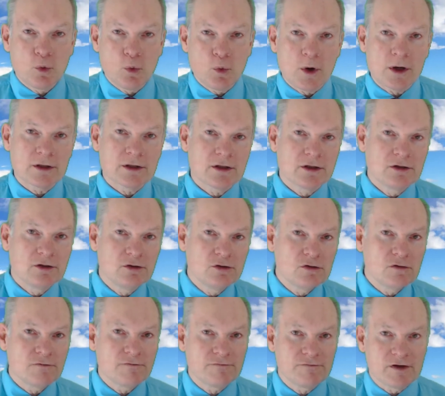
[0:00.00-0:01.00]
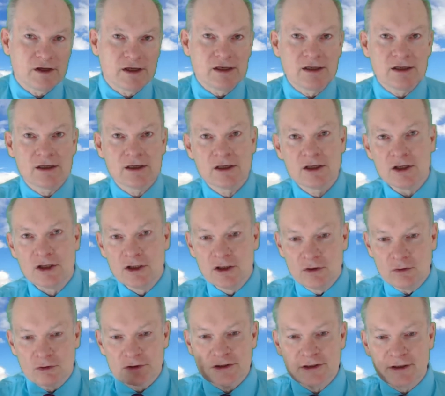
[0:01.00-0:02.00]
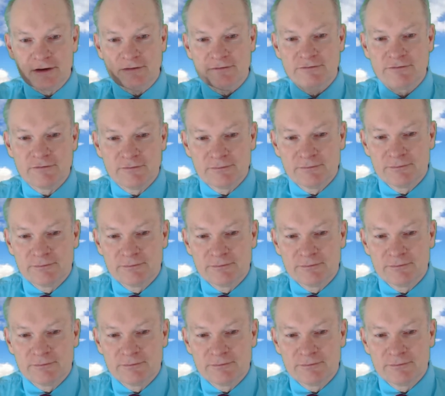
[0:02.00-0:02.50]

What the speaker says: What do you feed yourself?